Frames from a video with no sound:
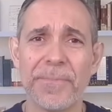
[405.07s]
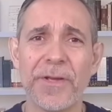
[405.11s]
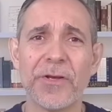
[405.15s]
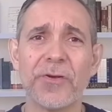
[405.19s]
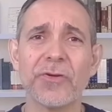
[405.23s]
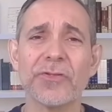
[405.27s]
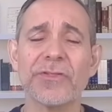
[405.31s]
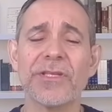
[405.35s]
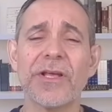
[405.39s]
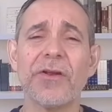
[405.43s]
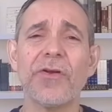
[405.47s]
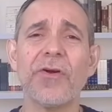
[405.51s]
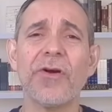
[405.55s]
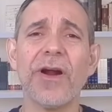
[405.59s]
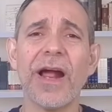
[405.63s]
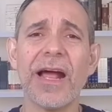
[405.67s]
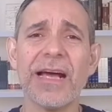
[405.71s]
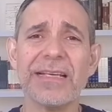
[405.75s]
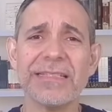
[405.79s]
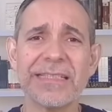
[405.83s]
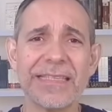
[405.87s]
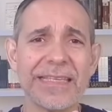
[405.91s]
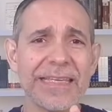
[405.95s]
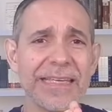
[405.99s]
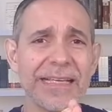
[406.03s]
because the Lord
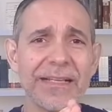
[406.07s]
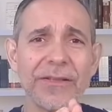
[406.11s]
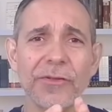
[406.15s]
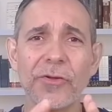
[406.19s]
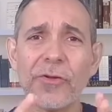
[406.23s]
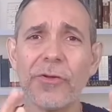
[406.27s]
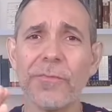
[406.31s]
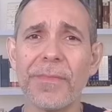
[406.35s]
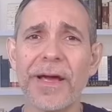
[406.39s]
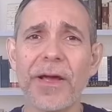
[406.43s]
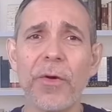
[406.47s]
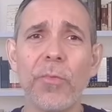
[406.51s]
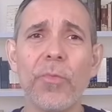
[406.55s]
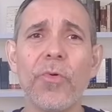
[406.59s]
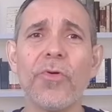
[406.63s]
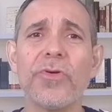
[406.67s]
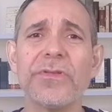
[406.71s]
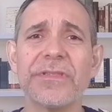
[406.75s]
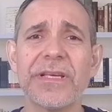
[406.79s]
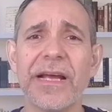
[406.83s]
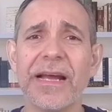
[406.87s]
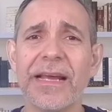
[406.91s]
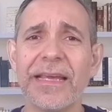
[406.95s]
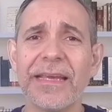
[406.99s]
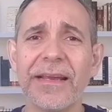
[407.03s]
has healed all my
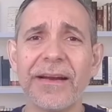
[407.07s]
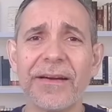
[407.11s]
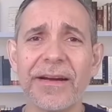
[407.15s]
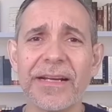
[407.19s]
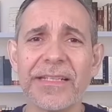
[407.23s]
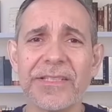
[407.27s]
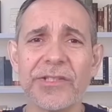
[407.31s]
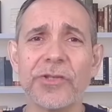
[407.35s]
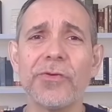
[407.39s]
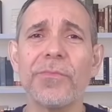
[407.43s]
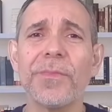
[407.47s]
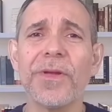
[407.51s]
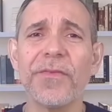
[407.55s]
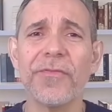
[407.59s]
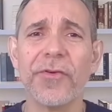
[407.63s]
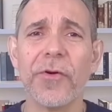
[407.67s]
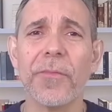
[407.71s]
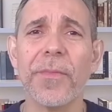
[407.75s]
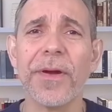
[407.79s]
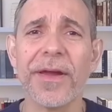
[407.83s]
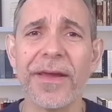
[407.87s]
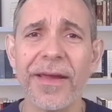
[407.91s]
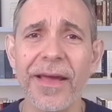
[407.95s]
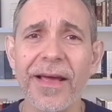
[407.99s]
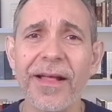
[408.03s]
wounds and He rescued me
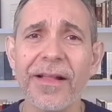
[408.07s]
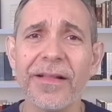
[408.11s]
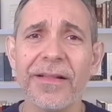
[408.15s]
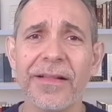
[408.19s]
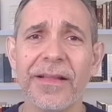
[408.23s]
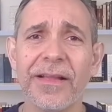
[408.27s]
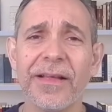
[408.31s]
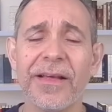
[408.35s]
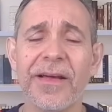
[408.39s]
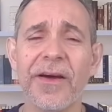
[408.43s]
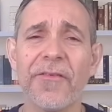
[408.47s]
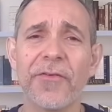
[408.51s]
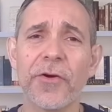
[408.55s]
from hell,